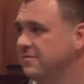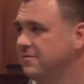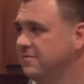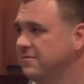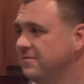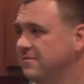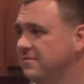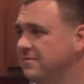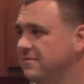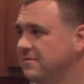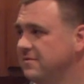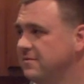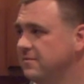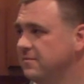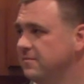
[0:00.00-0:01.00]

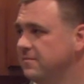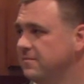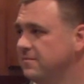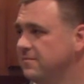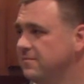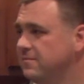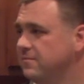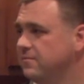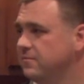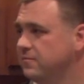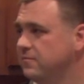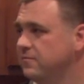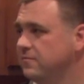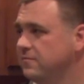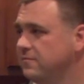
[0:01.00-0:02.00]

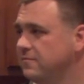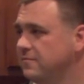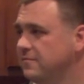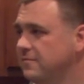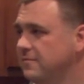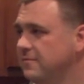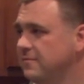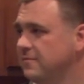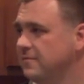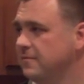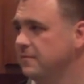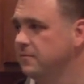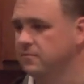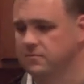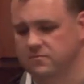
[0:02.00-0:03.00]

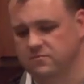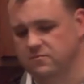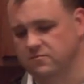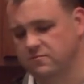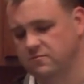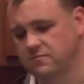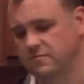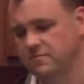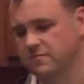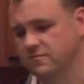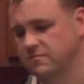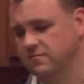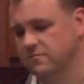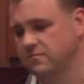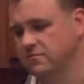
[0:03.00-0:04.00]

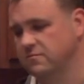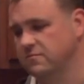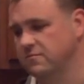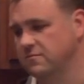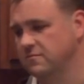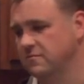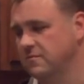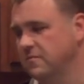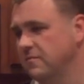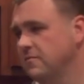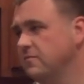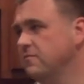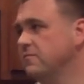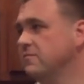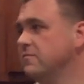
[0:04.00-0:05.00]

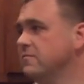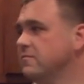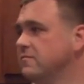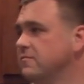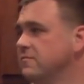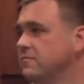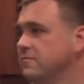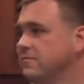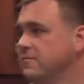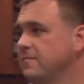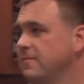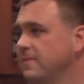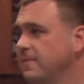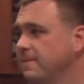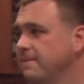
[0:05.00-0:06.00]

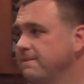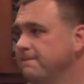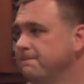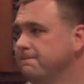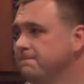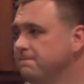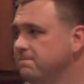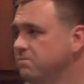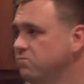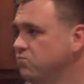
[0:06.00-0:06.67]
(not speaking)